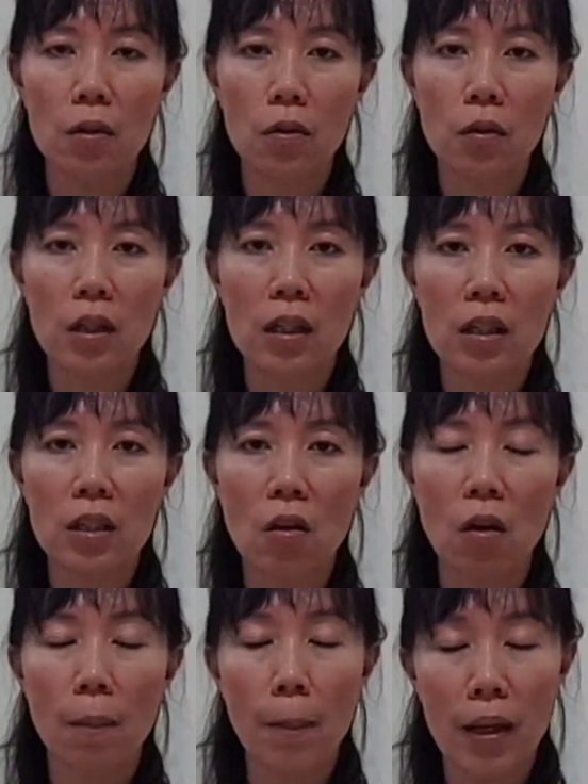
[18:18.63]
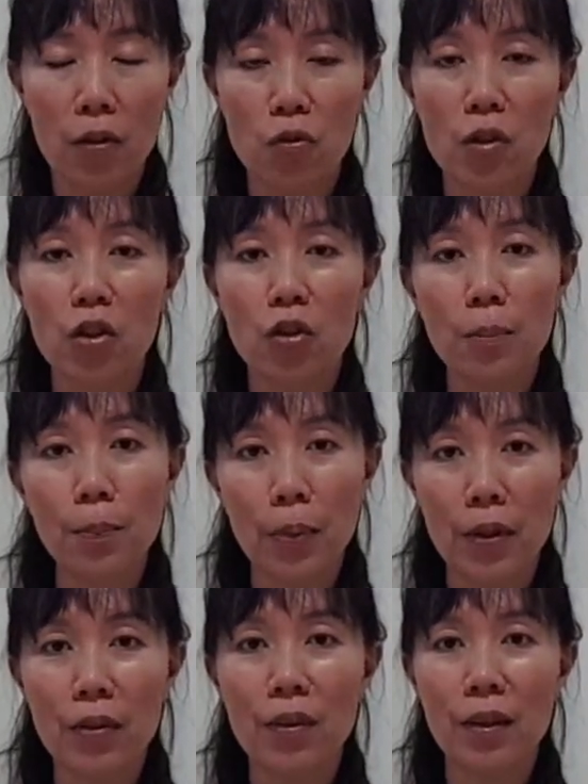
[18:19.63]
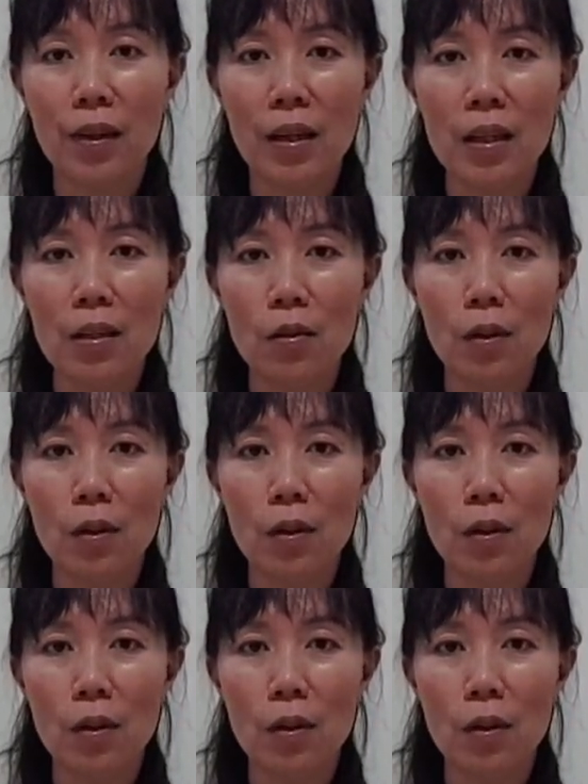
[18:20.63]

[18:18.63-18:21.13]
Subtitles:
during your menstruation period, okay.